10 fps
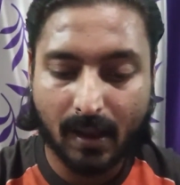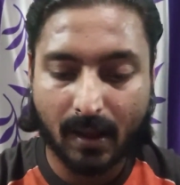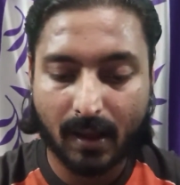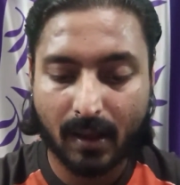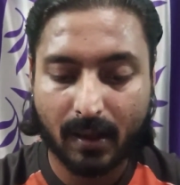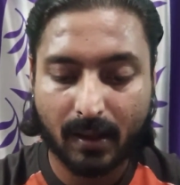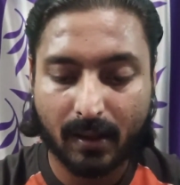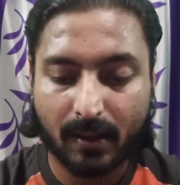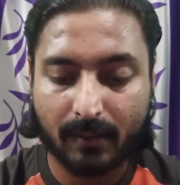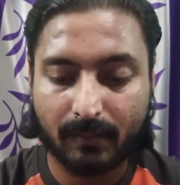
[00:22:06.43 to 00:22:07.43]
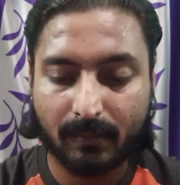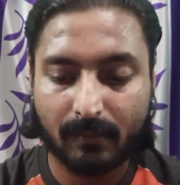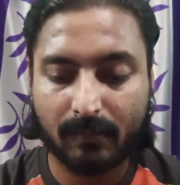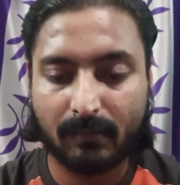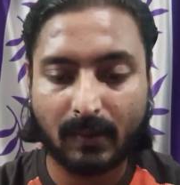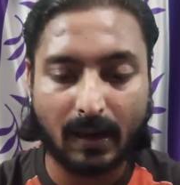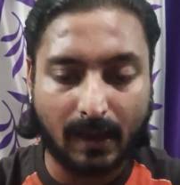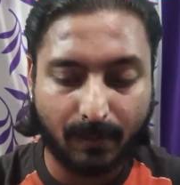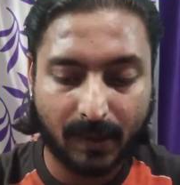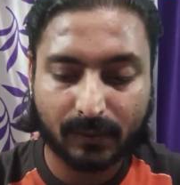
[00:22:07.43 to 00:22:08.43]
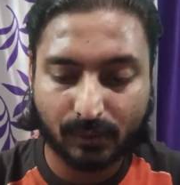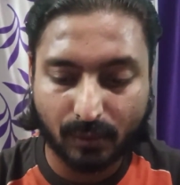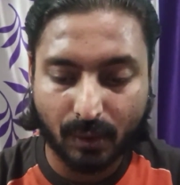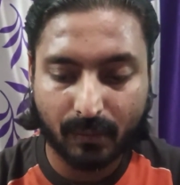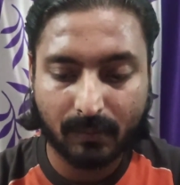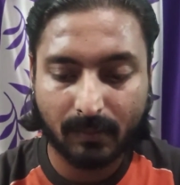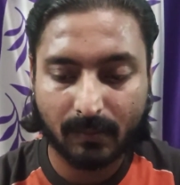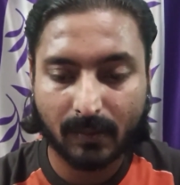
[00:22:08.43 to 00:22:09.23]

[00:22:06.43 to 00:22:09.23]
The nib is good.